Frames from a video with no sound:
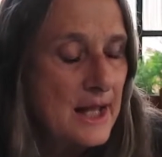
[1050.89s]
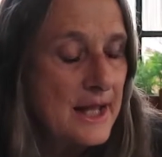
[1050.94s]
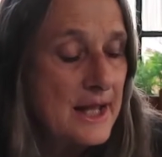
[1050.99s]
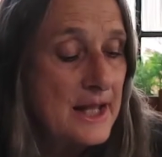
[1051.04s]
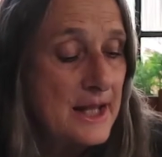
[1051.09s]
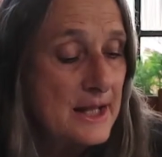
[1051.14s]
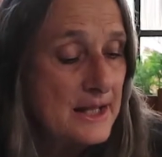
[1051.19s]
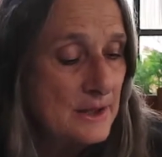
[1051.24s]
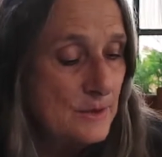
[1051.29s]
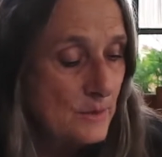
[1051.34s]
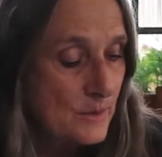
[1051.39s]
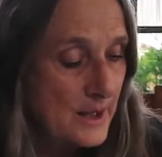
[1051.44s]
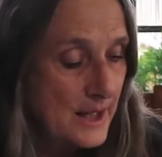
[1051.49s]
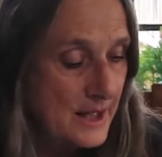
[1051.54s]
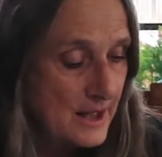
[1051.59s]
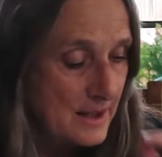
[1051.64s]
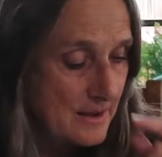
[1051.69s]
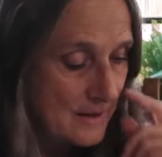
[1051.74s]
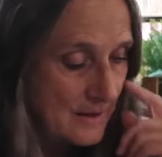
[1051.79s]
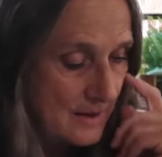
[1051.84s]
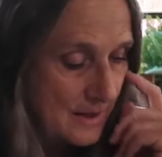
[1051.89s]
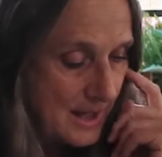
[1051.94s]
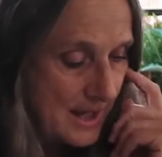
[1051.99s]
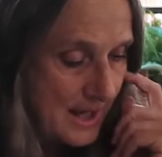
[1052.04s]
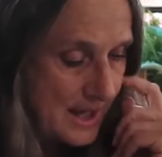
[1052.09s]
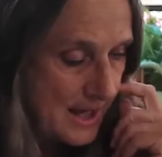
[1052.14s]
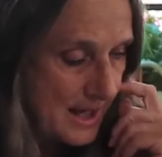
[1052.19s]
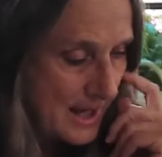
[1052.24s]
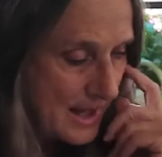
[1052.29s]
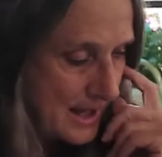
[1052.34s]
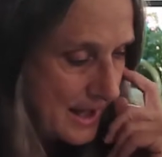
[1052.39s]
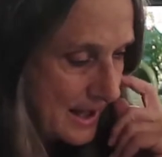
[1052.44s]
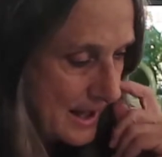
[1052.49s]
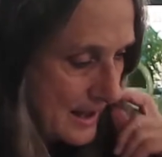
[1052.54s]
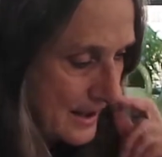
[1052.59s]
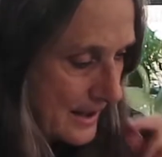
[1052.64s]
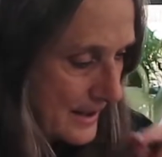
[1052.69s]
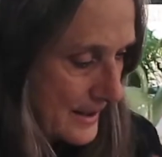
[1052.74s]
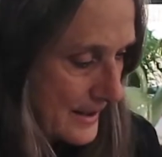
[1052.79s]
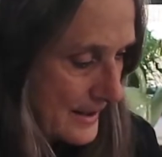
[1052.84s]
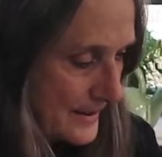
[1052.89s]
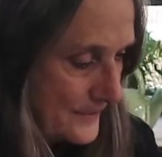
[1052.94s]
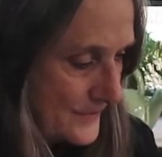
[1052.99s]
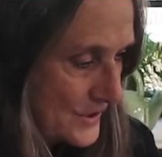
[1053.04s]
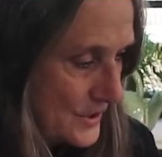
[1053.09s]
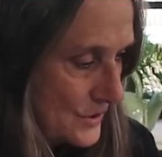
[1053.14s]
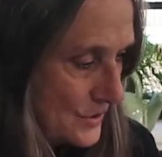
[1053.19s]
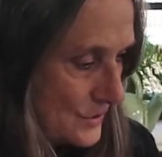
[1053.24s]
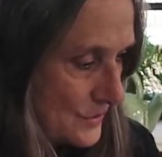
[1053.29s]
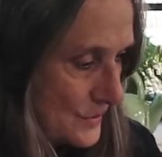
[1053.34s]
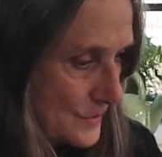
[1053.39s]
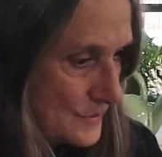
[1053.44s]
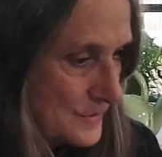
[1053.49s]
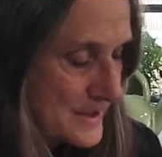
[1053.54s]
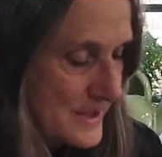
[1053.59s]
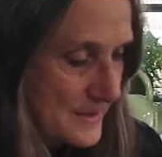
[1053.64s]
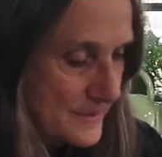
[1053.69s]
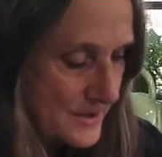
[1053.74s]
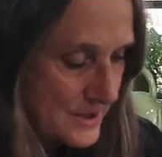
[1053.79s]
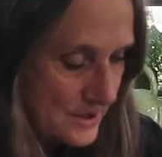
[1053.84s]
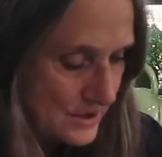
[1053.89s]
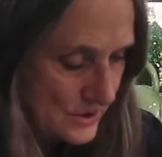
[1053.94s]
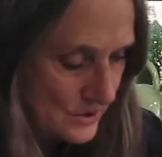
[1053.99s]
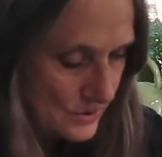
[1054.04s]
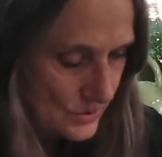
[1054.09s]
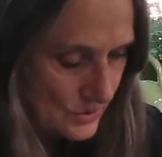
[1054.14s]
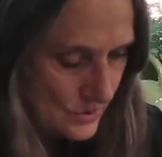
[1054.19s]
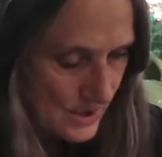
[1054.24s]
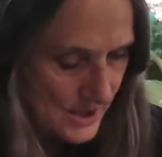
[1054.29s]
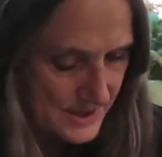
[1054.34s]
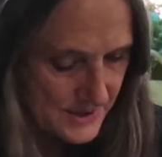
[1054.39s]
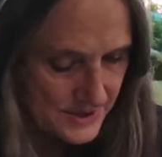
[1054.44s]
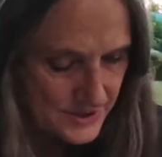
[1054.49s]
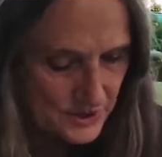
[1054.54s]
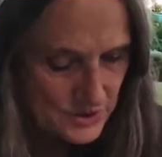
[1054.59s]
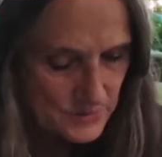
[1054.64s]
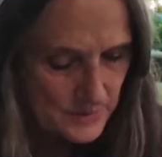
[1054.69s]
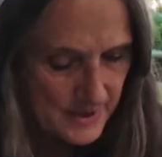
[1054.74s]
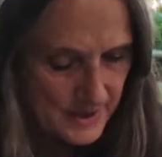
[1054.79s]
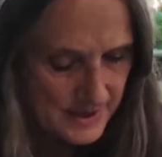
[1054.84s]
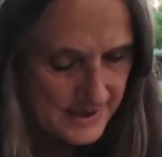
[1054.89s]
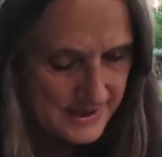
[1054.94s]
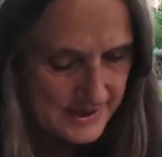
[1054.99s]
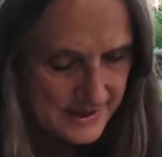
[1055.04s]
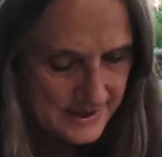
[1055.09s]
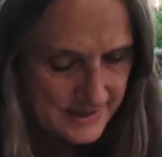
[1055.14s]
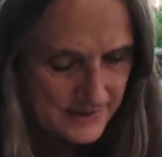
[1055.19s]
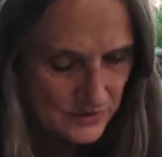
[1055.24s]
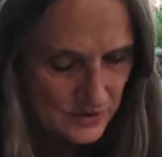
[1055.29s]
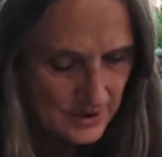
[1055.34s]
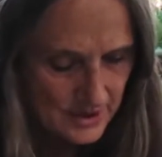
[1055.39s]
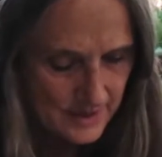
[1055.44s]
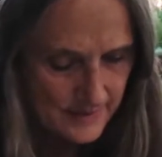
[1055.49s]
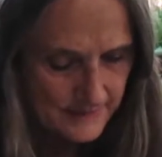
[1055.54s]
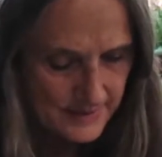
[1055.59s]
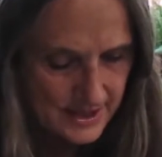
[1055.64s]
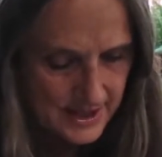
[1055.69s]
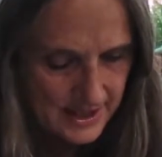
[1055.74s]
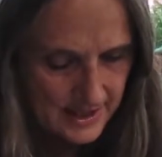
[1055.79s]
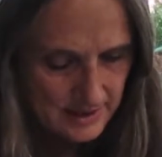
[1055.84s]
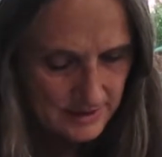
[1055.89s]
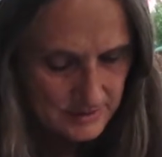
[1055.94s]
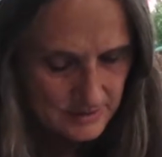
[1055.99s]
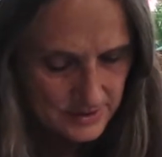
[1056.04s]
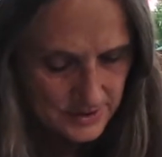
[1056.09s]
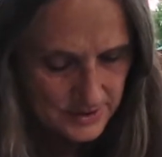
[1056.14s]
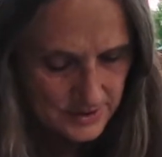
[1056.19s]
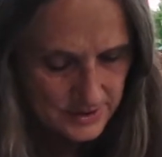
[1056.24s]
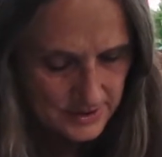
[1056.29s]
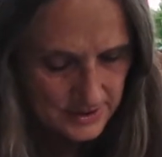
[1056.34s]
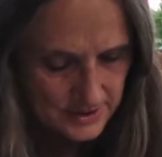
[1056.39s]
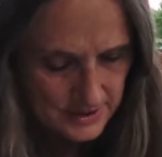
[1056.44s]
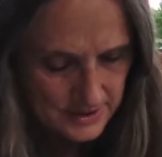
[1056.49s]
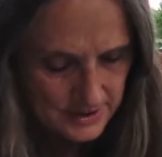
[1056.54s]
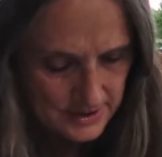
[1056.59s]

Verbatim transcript: Any rate, they um, the new some of the new cross stitch magazines are coming out,